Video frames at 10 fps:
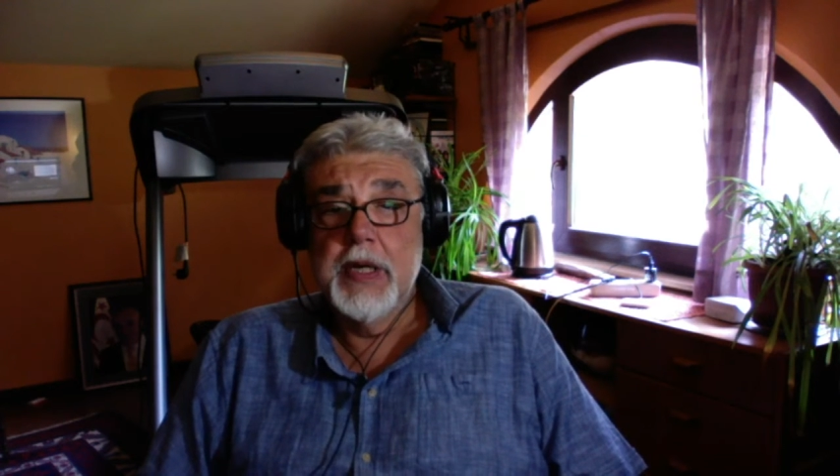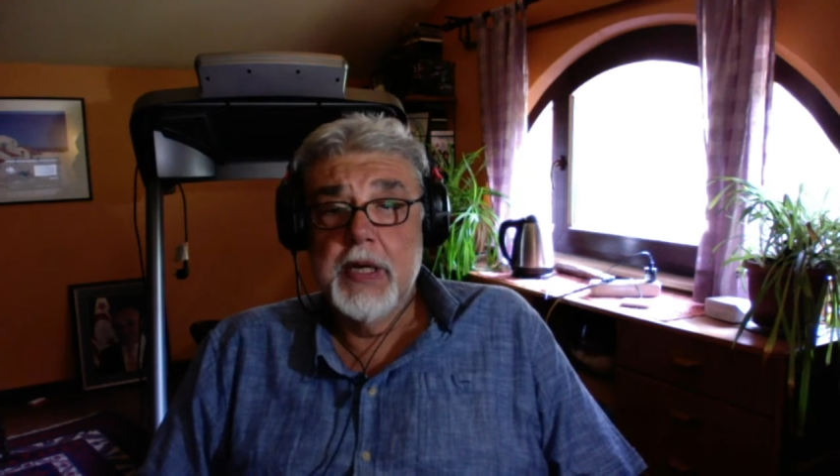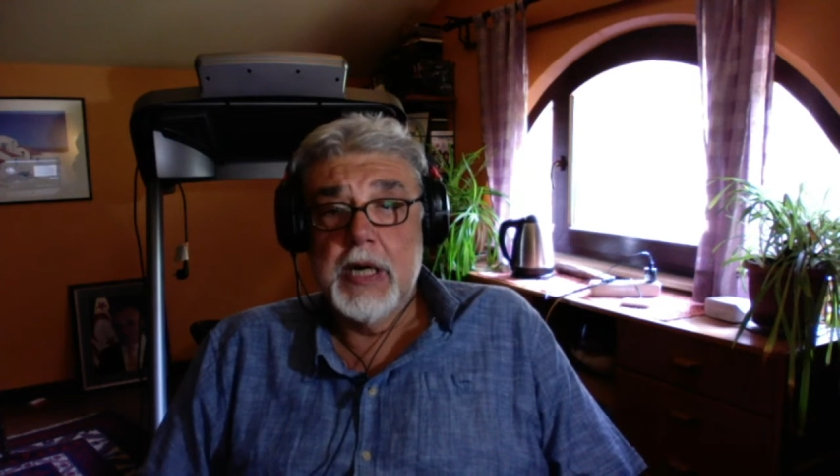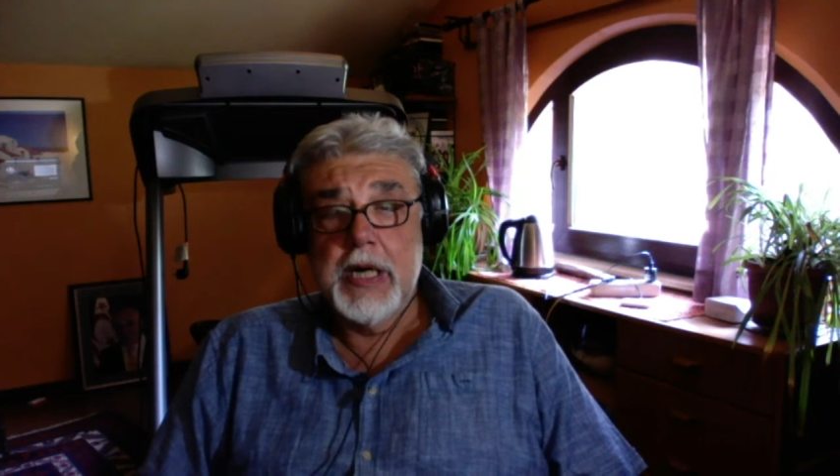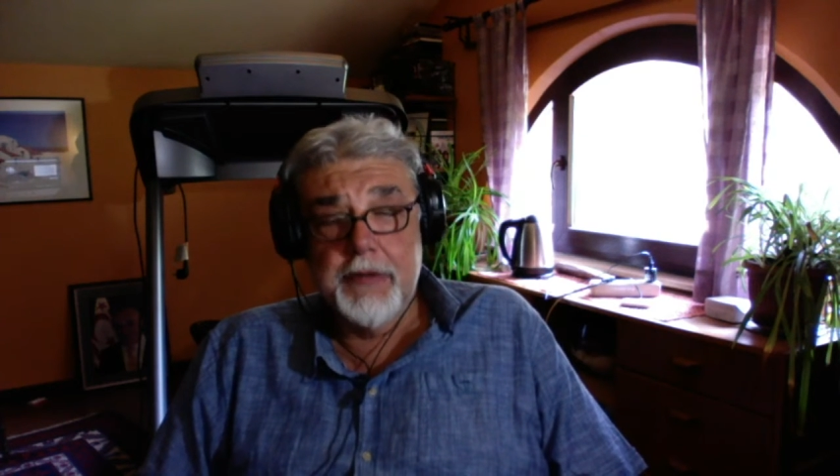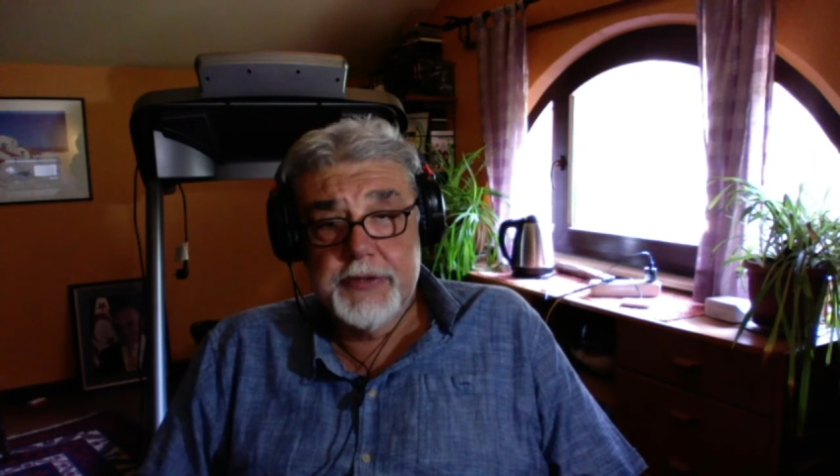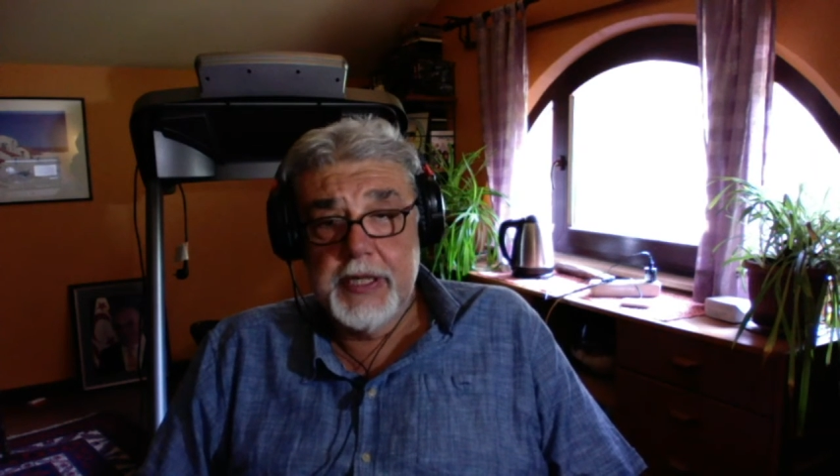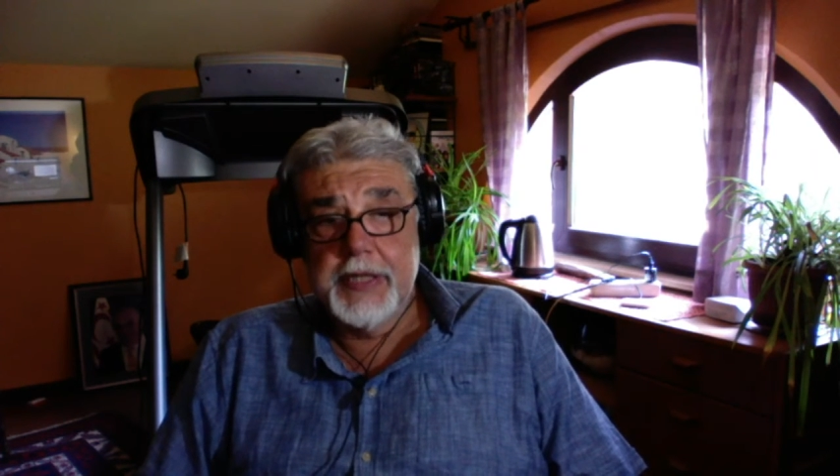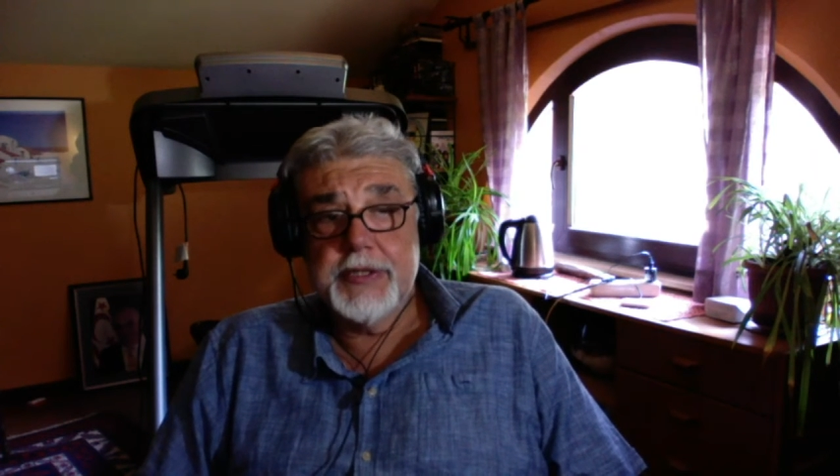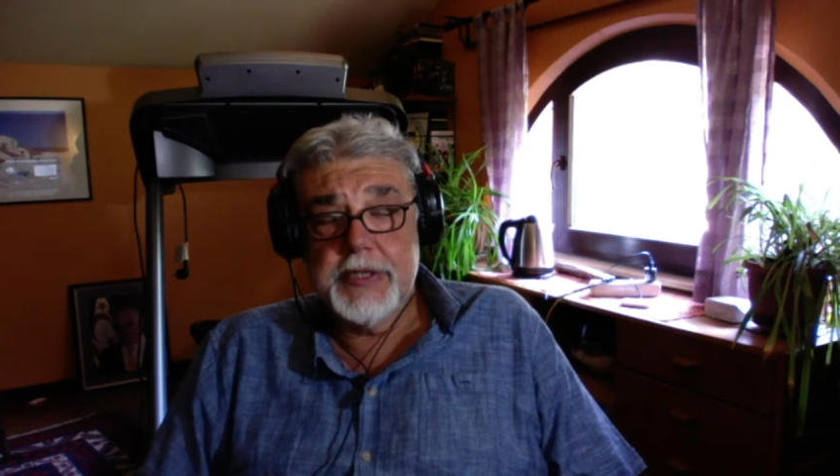I've
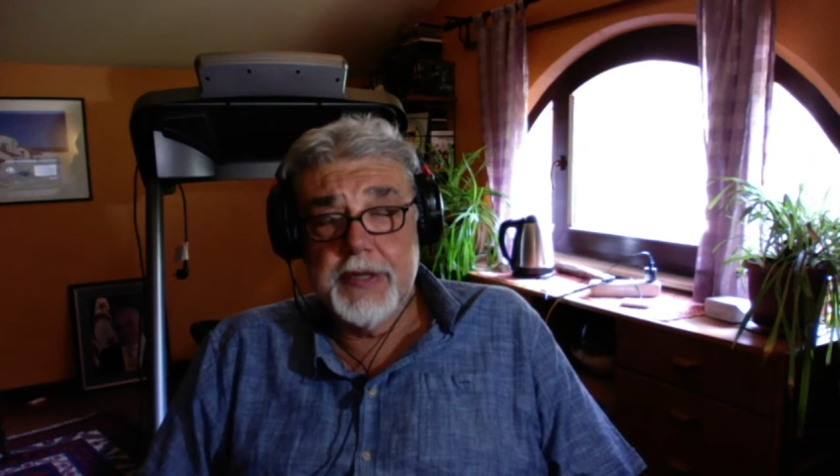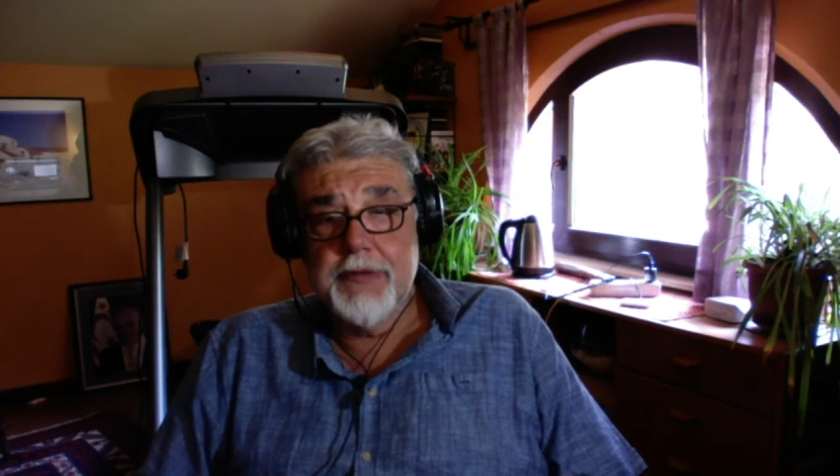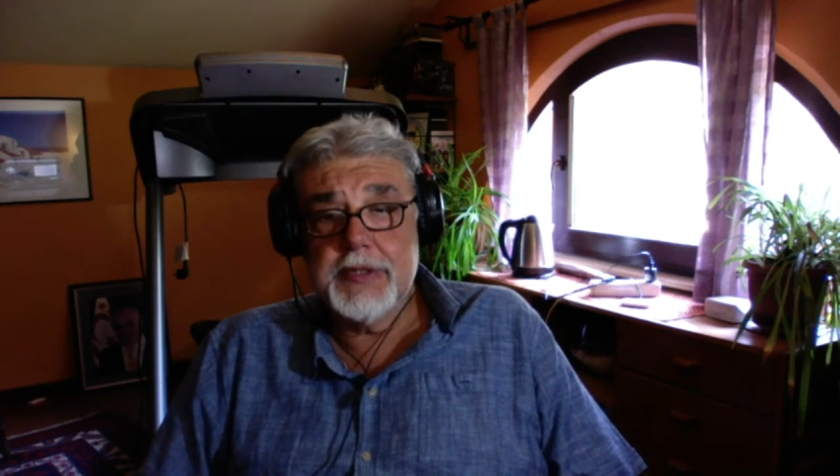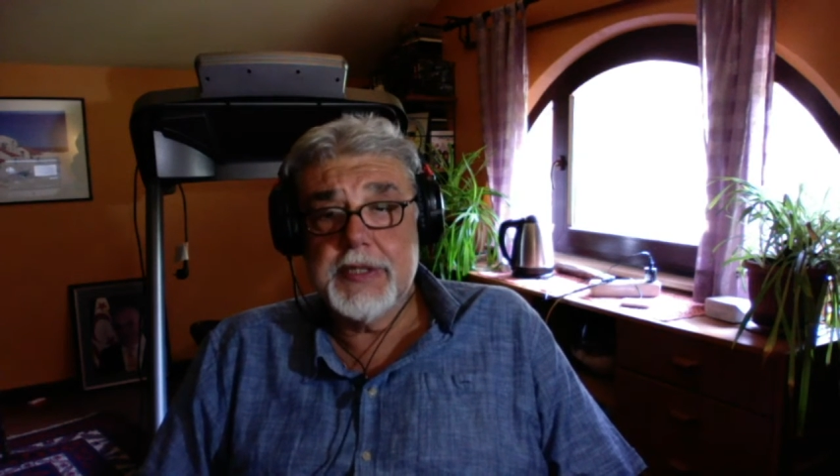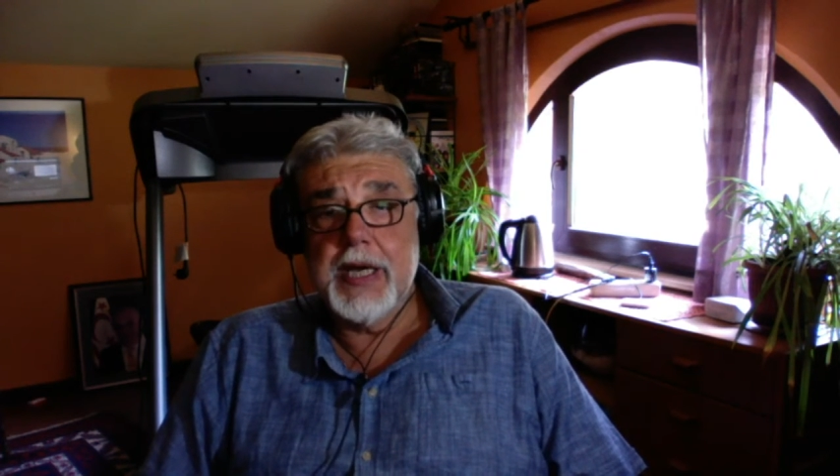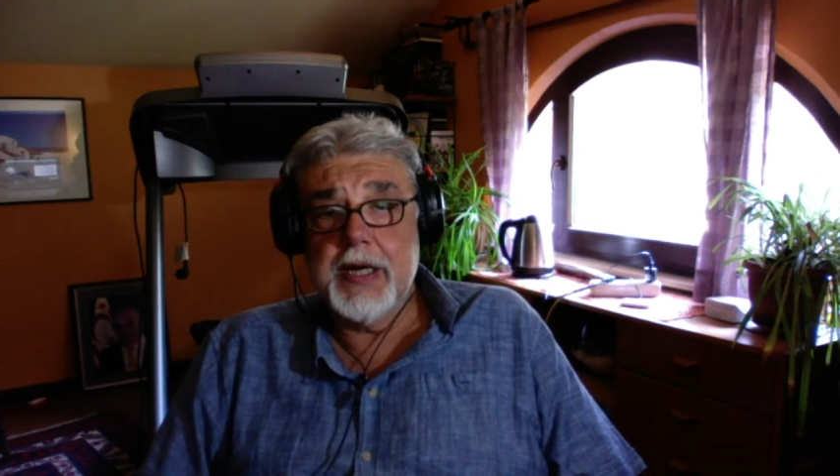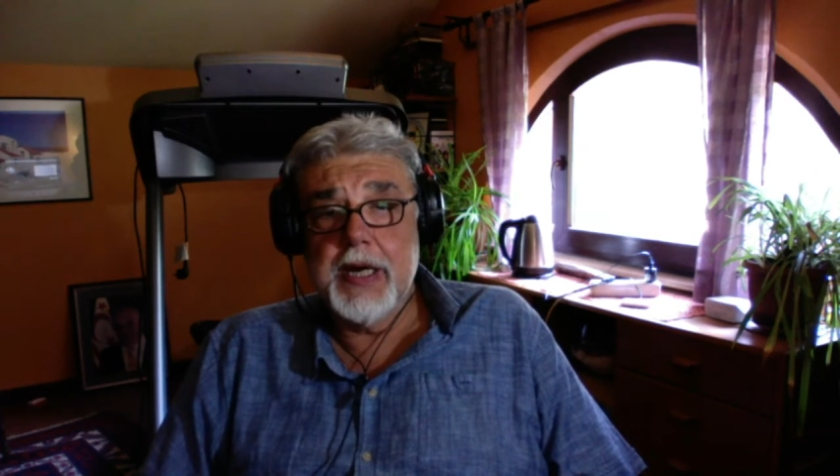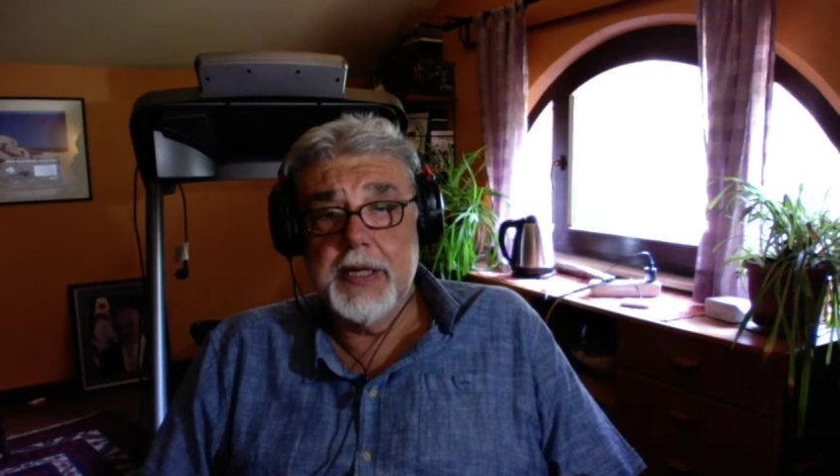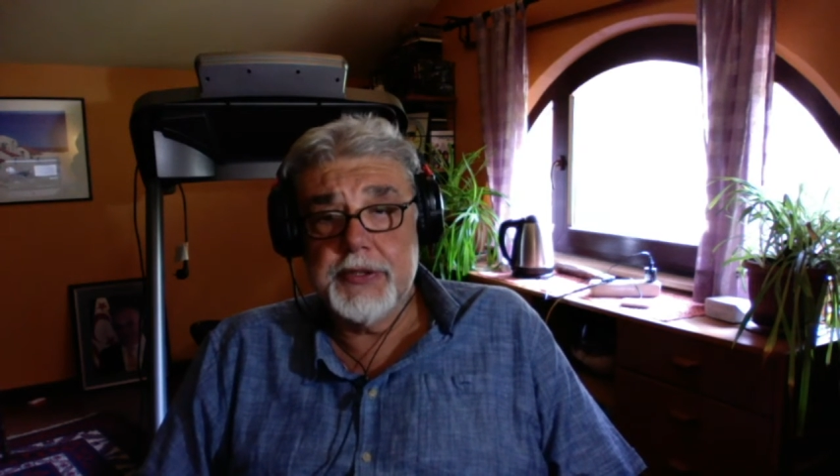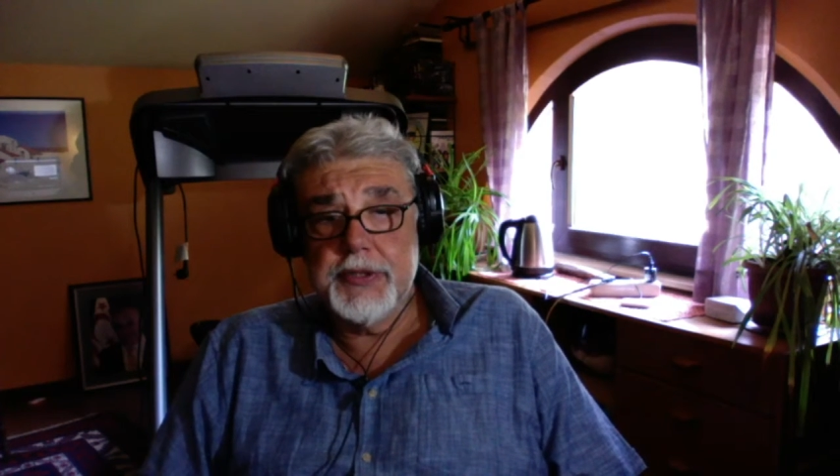changed several
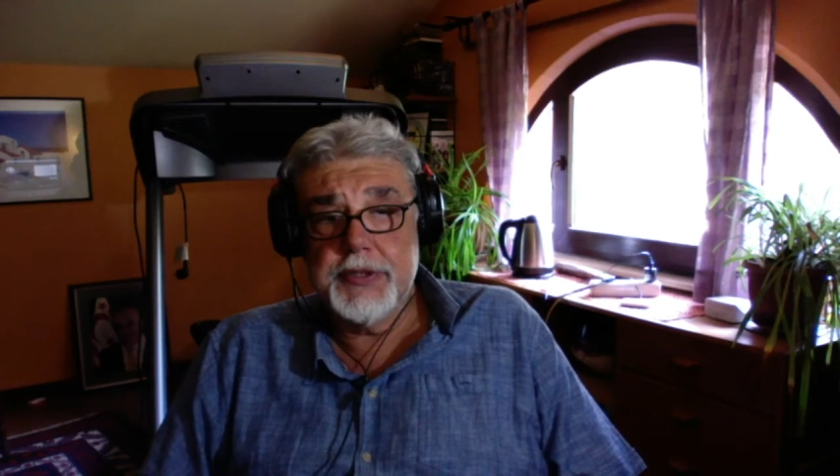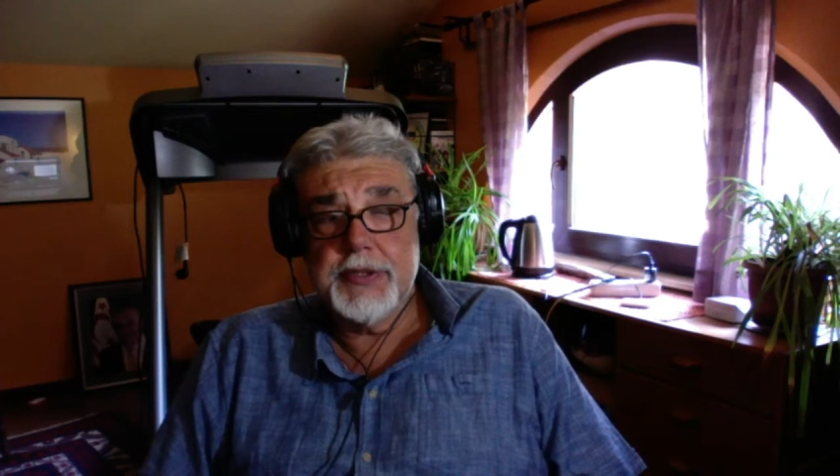psychiatrists